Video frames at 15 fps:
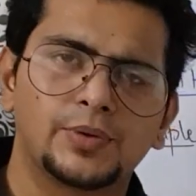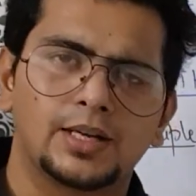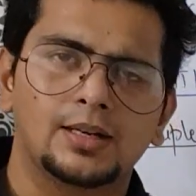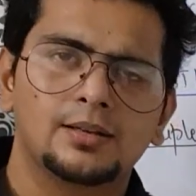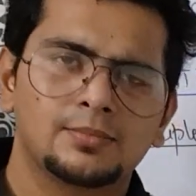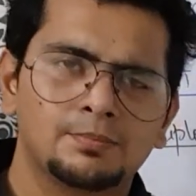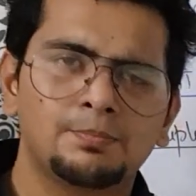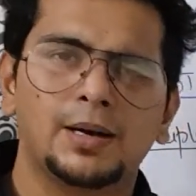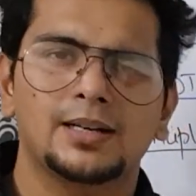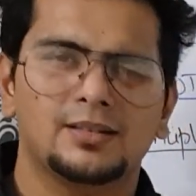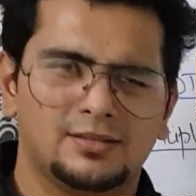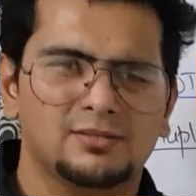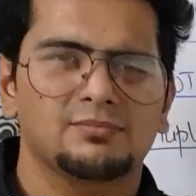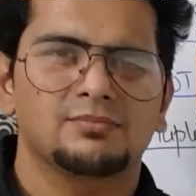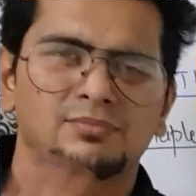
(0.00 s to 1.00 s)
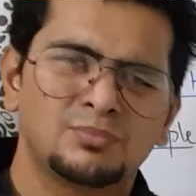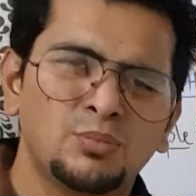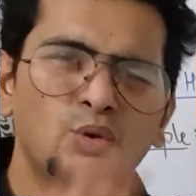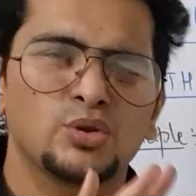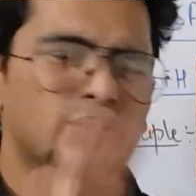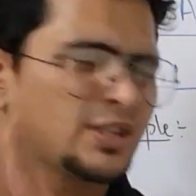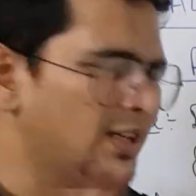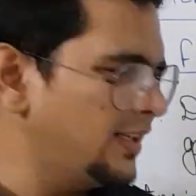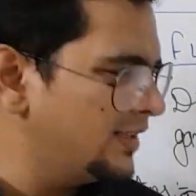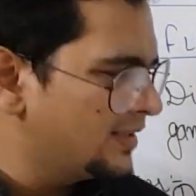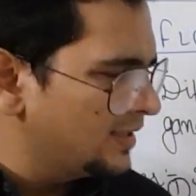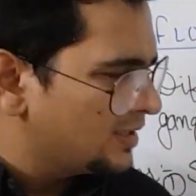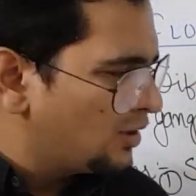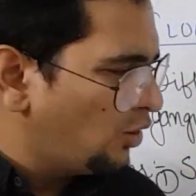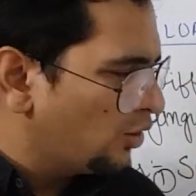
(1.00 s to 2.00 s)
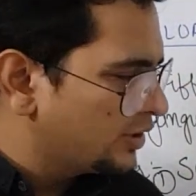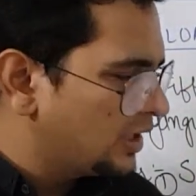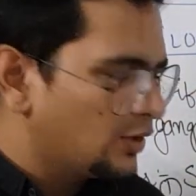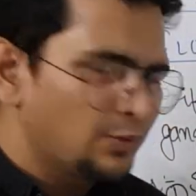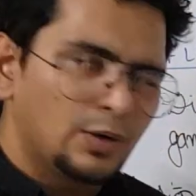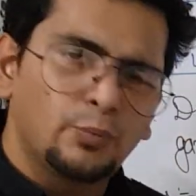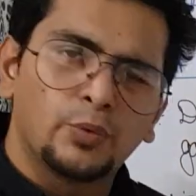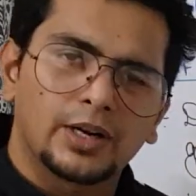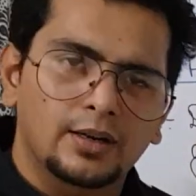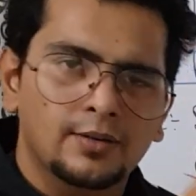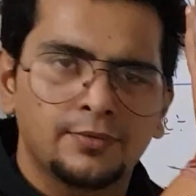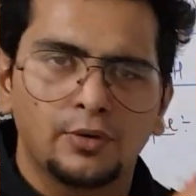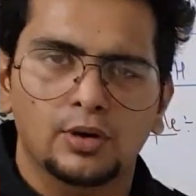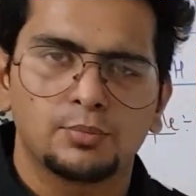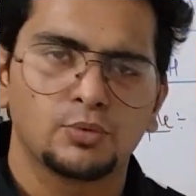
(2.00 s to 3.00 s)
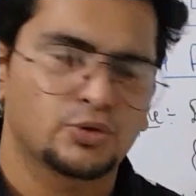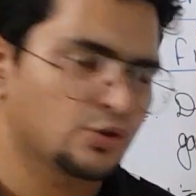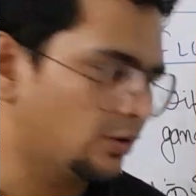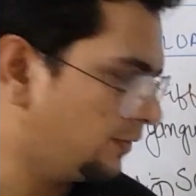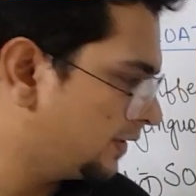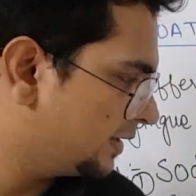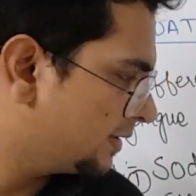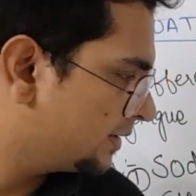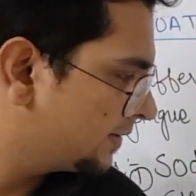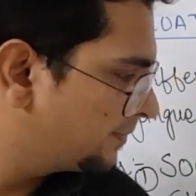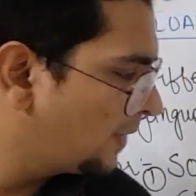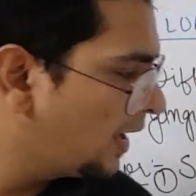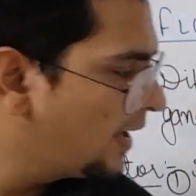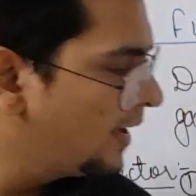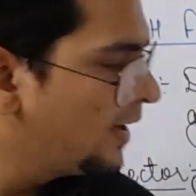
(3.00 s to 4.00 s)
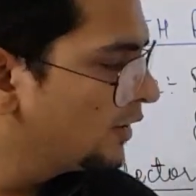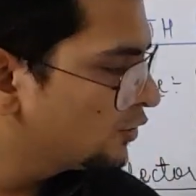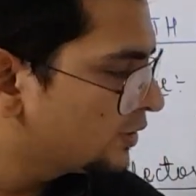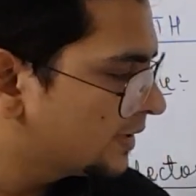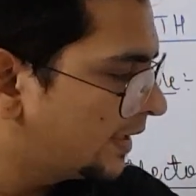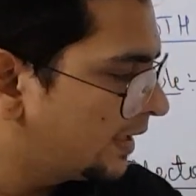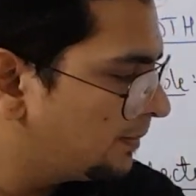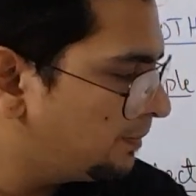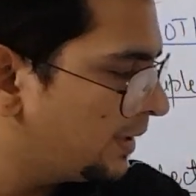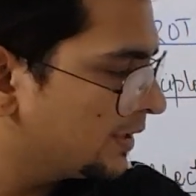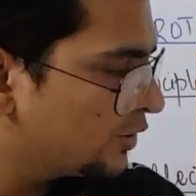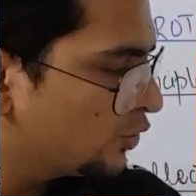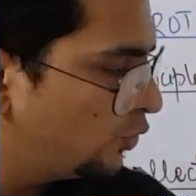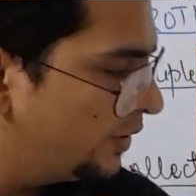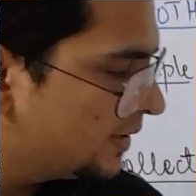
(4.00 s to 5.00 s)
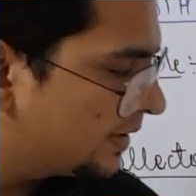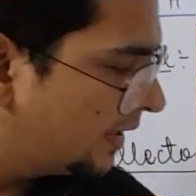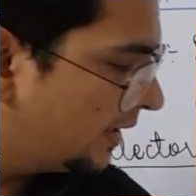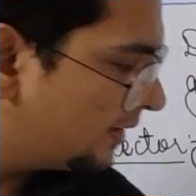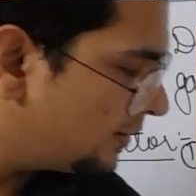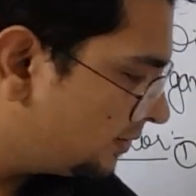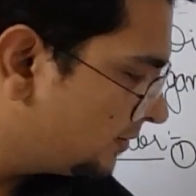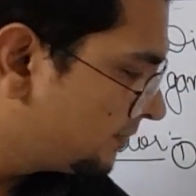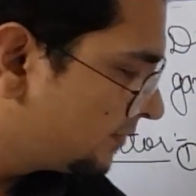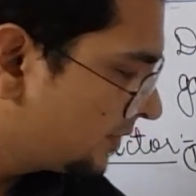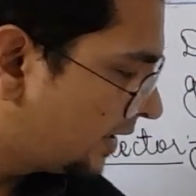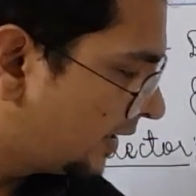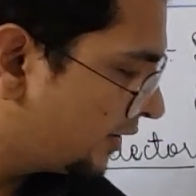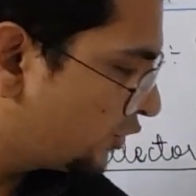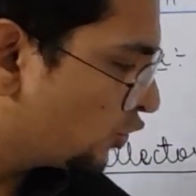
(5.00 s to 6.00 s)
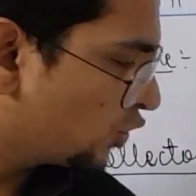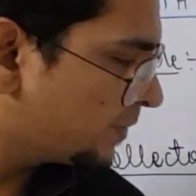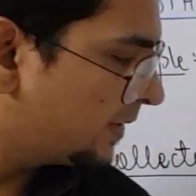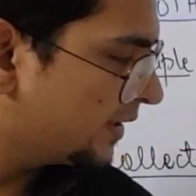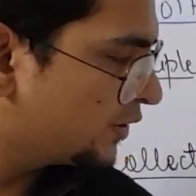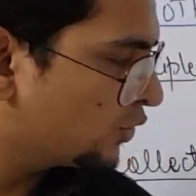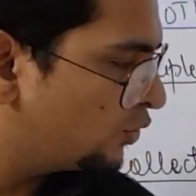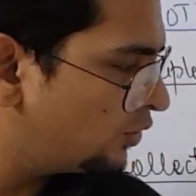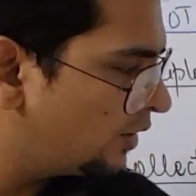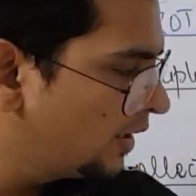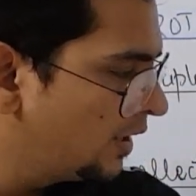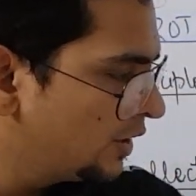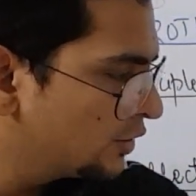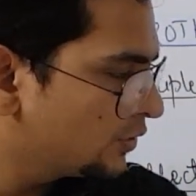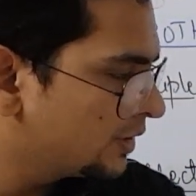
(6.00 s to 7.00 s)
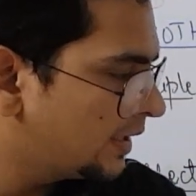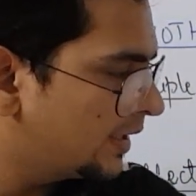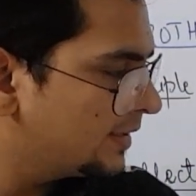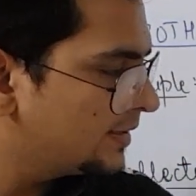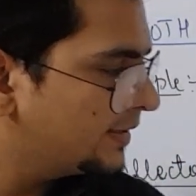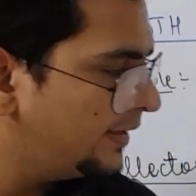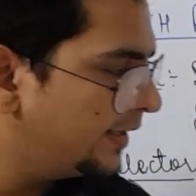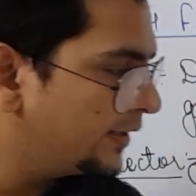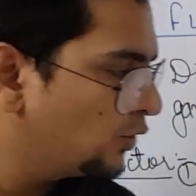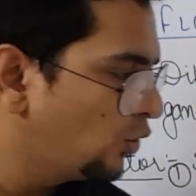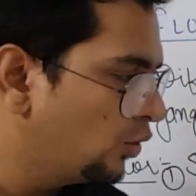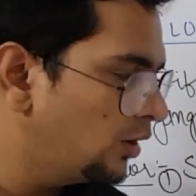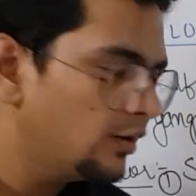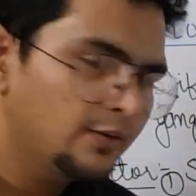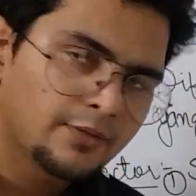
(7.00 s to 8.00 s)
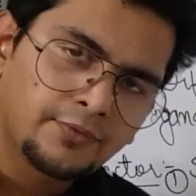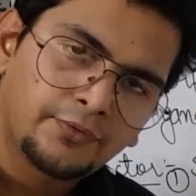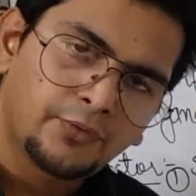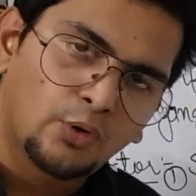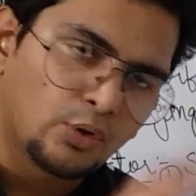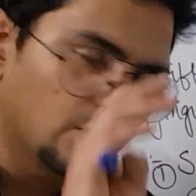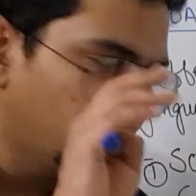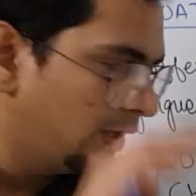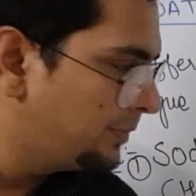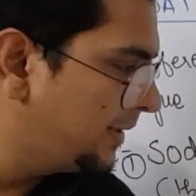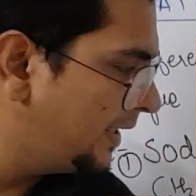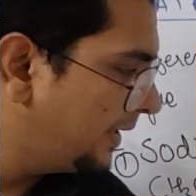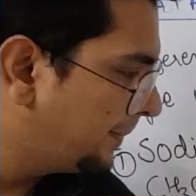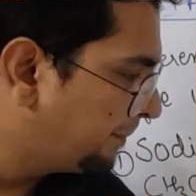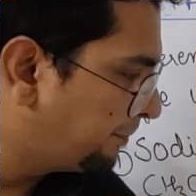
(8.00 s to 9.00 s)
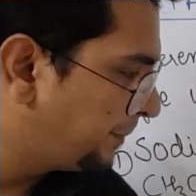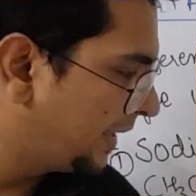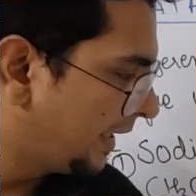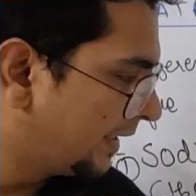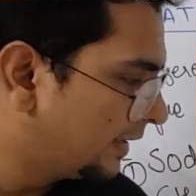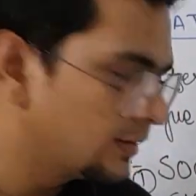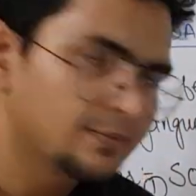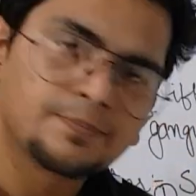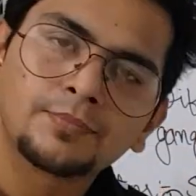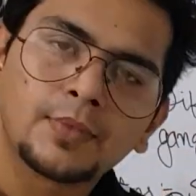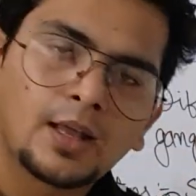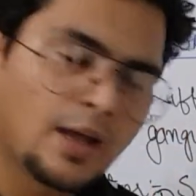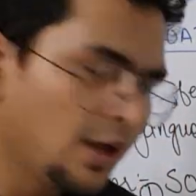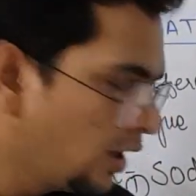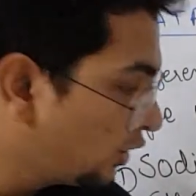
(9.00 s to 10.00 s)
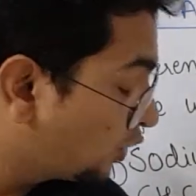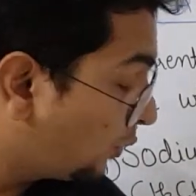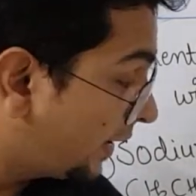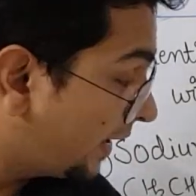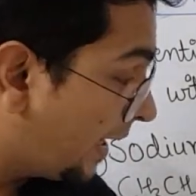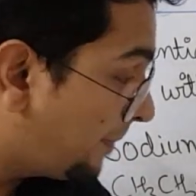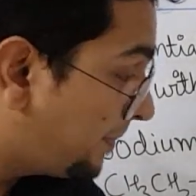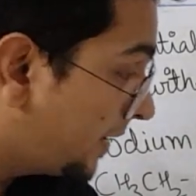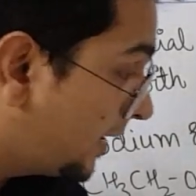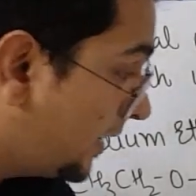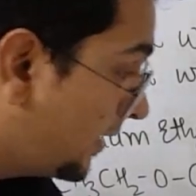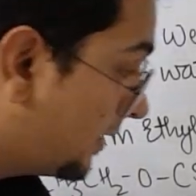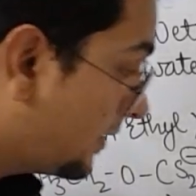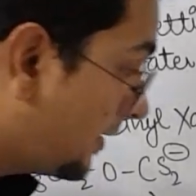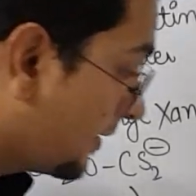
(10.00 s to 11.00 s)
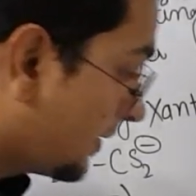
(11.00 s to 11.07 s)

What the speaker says: well, but mostly this logic will work for most of us. So Zn plus 2 is there, Zn shows plus 2, so ZnCl whole 4 will be made. So what happened here?